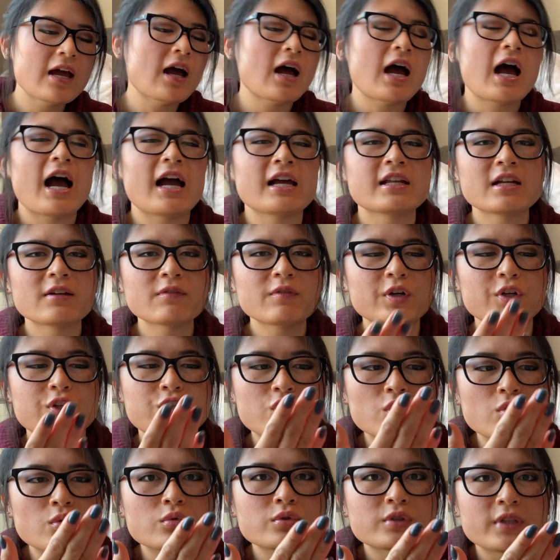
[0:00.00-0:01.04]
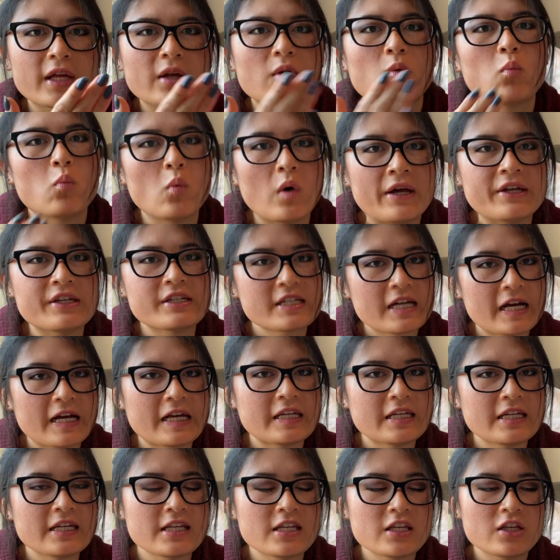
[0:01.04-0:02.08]
I never use like one
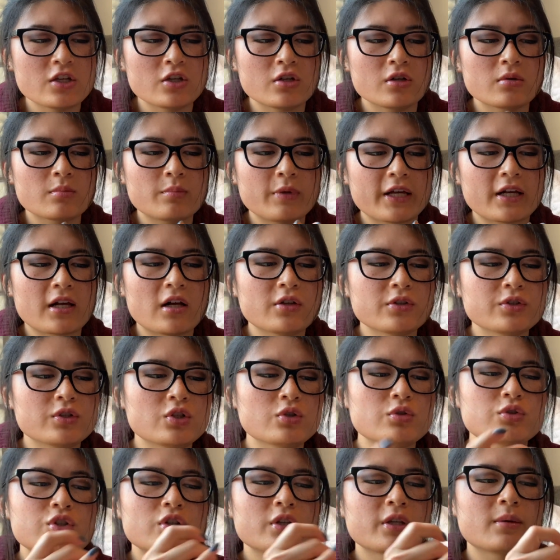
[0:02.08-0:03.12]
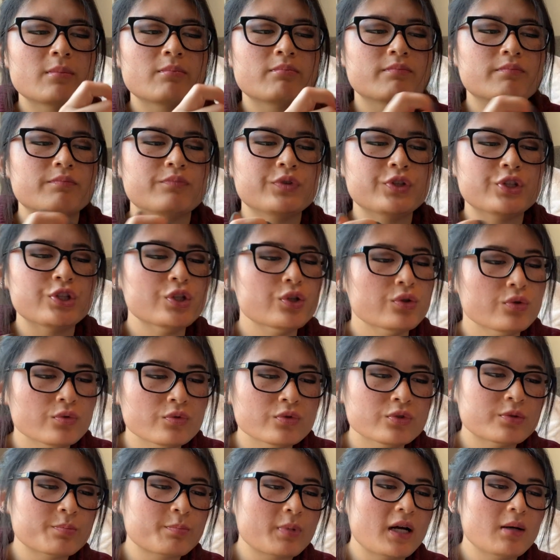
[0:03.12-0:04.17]
tiny cube. Like, I'll usually
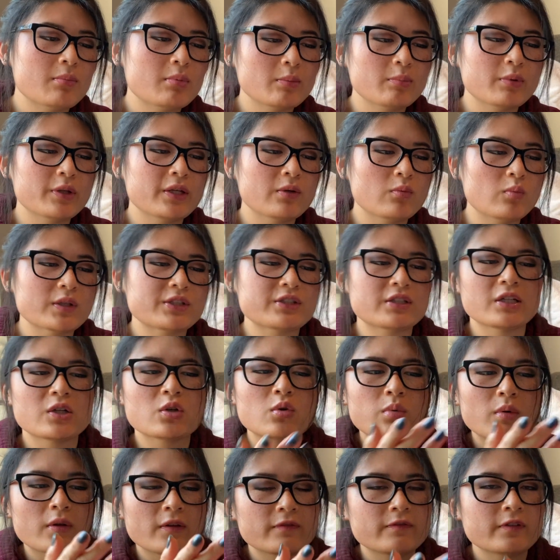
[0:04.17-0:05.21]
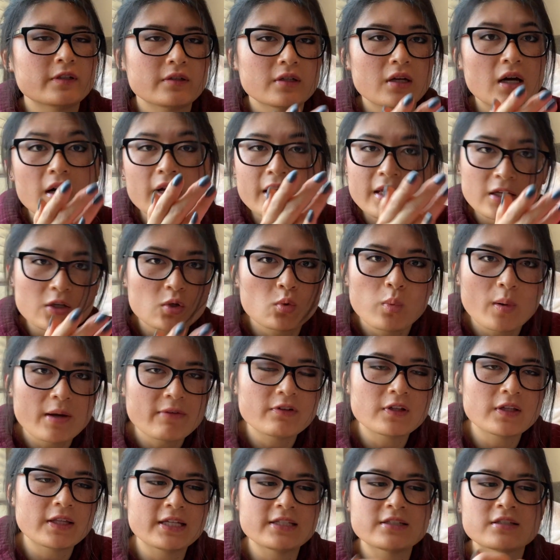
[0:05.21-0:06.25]
use probably what's
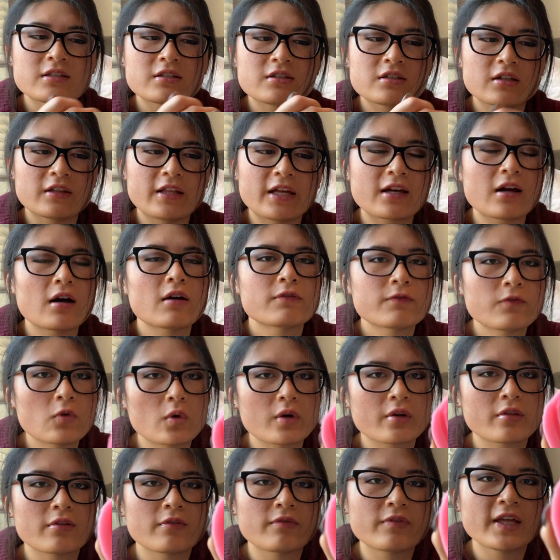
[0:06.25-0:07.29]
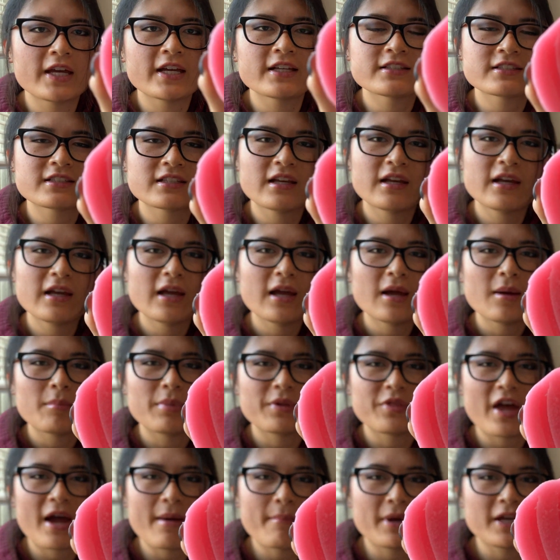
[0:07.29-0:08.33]
equivalent to like a fourth of this, but
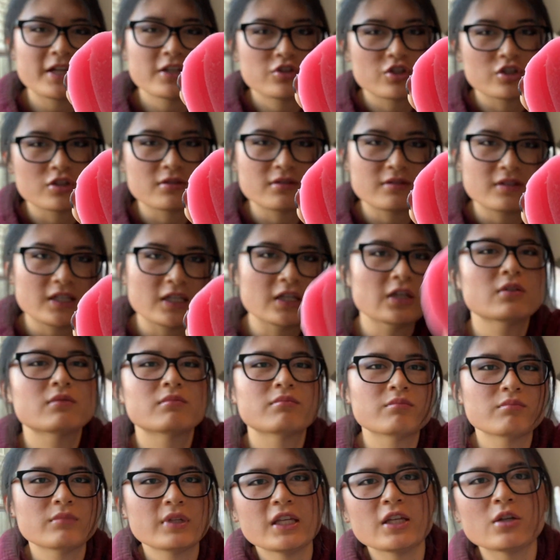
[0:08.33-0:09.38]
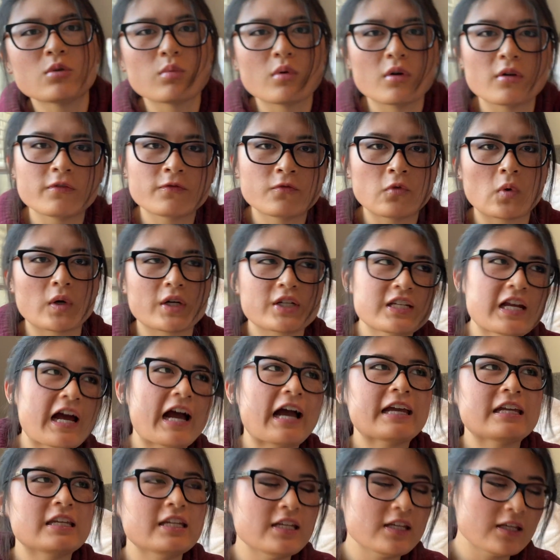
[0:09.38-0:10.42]
that might just equal 4
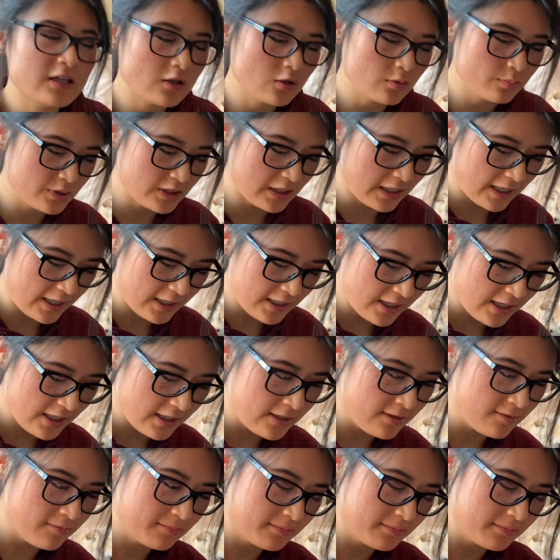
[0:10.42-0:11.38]
tiny cubes that I cut.